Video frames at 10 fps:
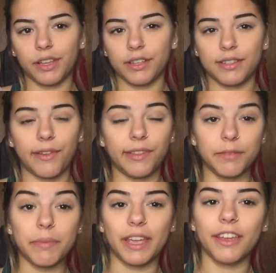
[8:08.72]
like a
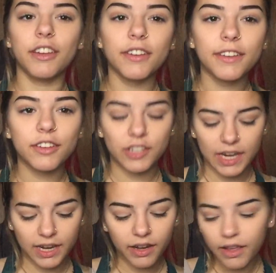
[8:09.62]
solid pink
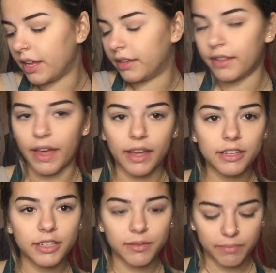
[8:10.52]
shade in
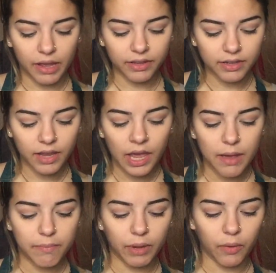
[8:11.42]
that palette,
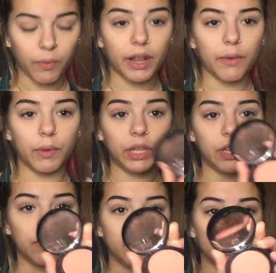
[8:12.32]
but what I will
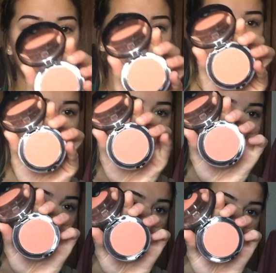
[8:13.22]
use is I'll use
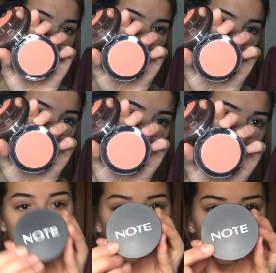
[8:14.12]
a
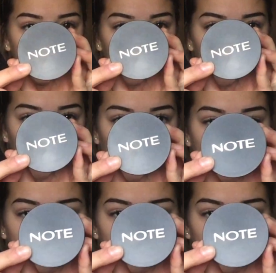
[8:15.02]
blush. This one's a Note